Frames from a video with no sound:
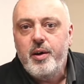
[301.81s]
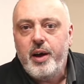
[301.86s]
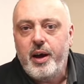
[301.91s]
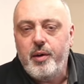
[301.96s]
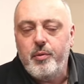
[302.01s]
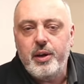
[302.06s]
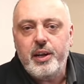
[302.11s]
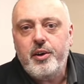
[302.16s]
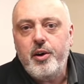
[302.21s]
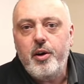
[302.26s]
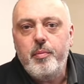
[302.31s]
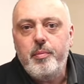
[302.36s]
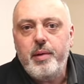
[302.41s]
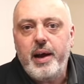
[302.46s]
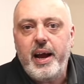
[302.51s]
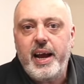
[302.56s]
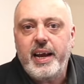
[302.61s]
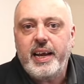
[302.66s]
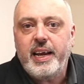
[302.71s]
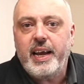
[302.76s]
and we'll come
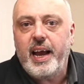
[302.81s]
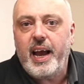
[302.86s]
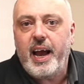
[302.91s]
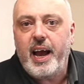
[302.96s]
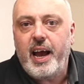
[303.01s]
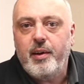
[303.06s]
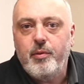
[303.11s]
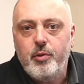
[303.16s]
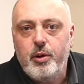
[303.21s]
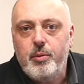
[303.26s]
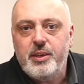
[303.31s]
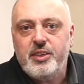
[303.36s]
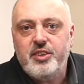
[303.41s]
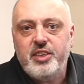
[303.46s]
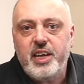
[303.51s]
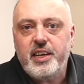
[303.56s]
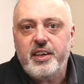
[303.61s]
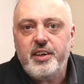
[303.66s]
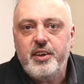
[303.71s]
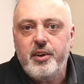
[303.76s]
back and we'll be
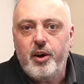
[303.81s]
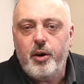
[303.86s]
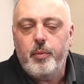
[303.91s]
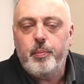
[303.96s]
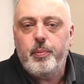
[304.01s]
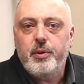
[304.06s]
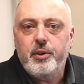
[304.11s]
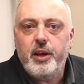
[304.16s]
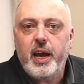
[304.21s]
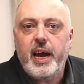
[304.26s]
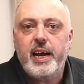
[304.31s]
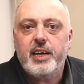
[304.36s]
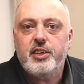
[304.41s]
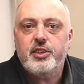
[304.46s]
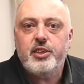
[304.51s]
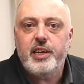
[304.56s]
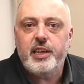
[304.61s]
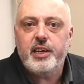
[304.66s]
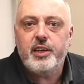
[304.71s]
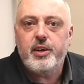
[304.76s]
setting up to
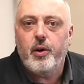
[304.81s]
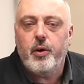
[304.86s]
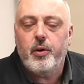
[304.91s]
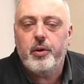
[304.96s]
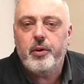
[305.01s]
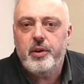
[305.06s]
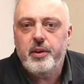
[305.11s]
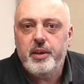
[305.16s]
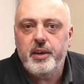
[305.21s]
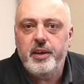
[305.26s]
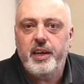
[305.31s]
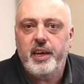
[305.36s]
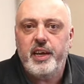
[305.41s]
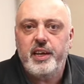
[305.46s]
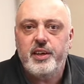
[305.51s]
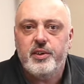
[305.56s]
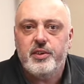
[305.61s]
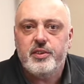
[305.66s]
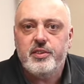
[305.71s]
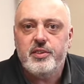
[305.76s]
actually cut the
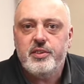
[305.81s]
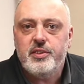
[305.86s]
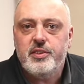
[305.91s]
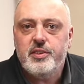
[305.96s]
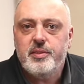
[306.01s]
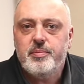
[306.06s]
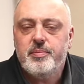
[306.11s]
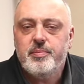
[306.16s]
T-nuts.